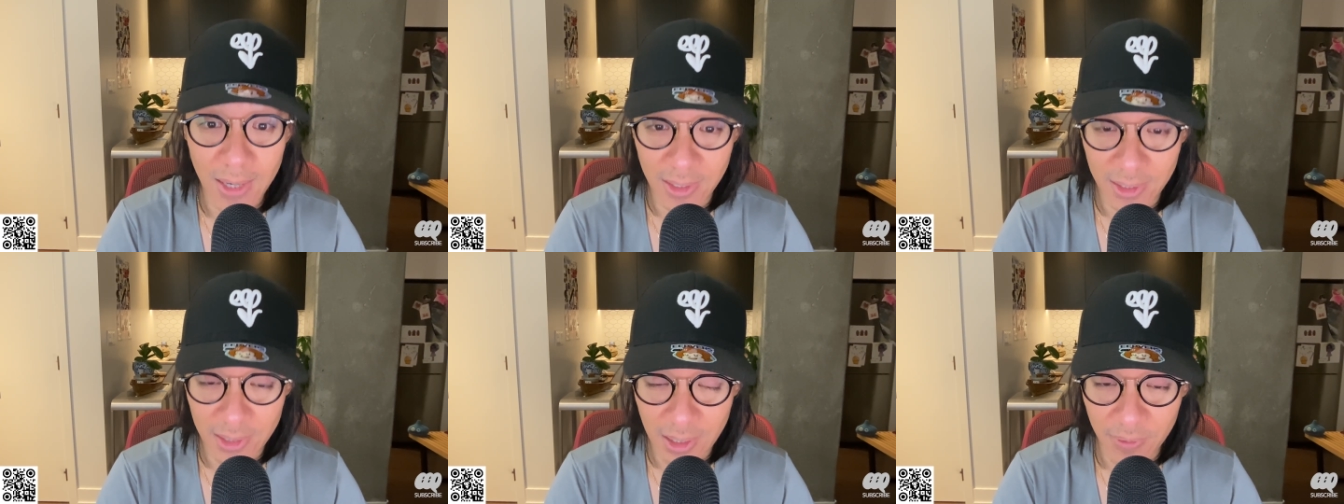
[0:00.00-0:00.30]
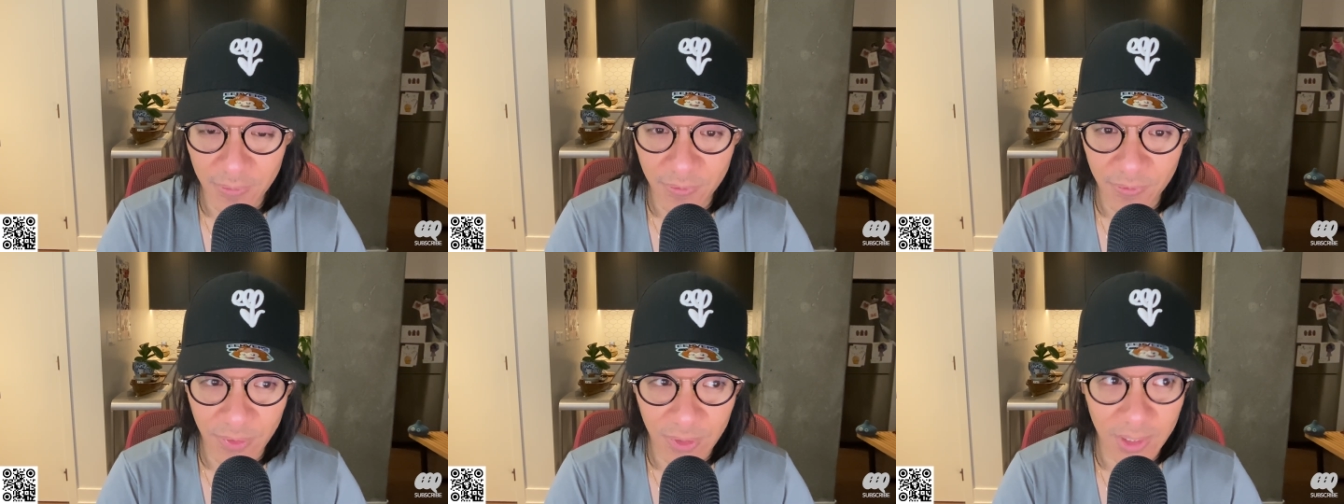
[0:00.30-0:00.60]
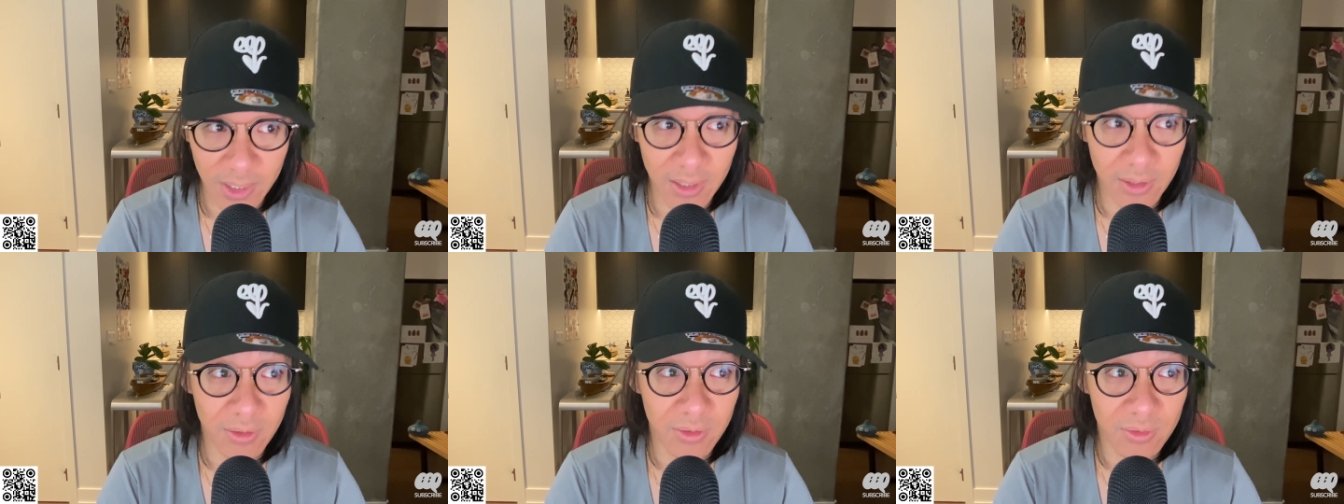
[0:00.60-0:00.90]
that I'm
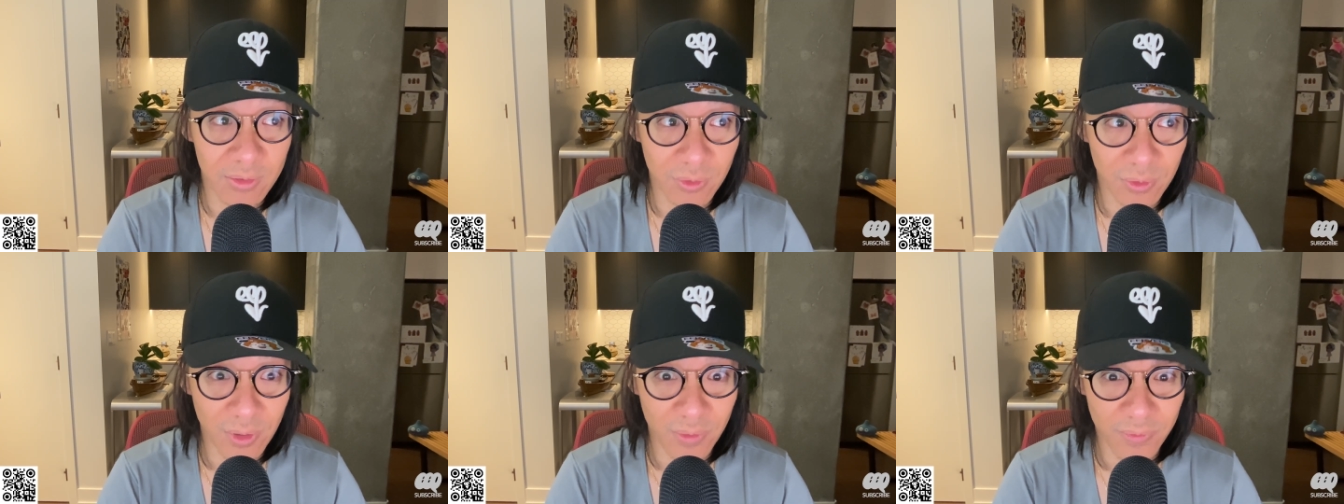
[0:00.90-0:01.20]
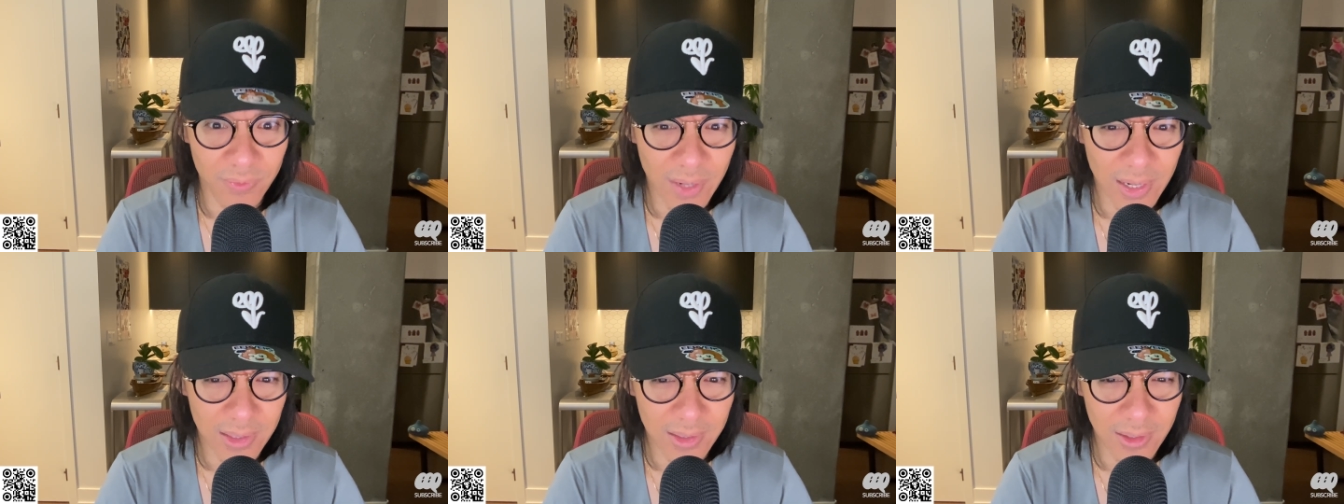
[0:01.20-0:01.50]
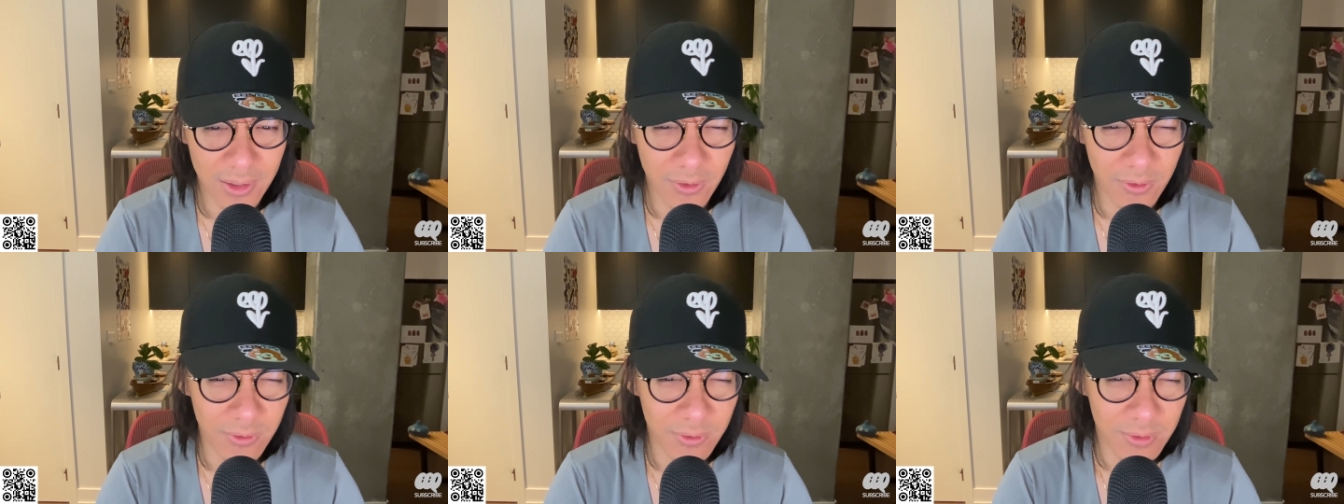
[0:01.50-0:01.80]
feeling sort of that little